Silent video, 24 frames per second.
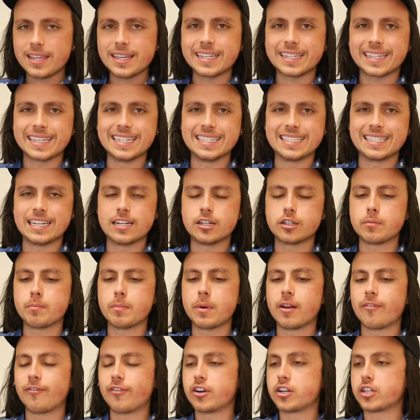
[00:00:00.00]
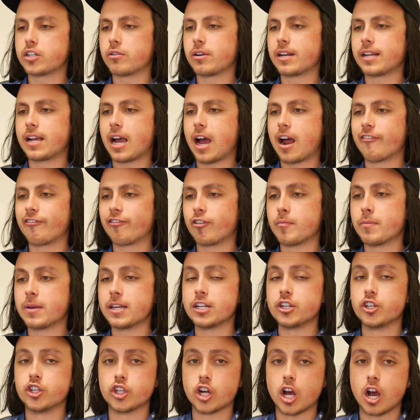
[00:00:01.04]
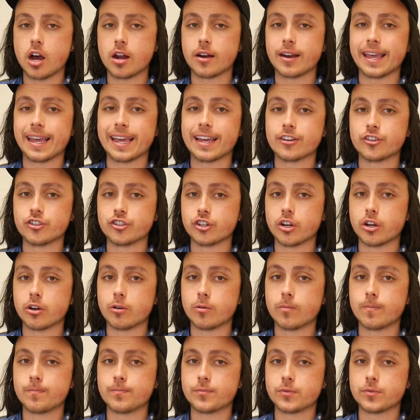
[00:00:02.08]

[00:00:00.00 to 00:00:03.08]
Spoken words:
Contingent beneficiary, God forbid John and Joe.